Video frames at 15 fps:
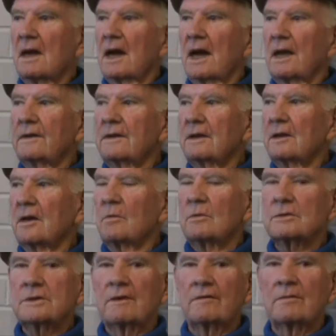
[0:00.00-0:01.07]
I think
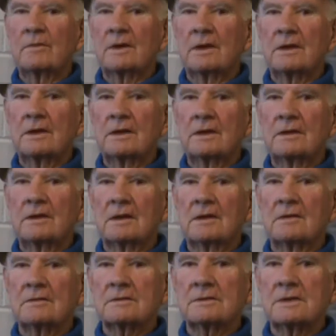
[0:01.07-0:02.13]
almost everybody did in
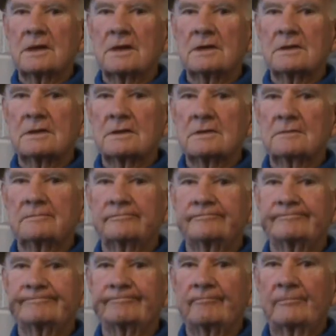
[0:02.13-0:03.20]
those days.
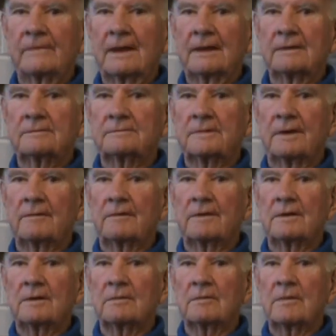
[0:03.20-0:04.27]
From a
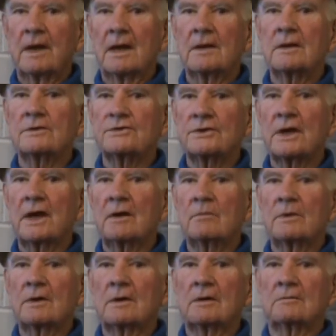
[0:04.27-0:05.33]
young, and the GI
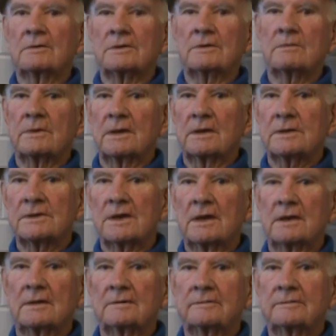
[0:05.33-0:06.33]
Bill was a big incentive.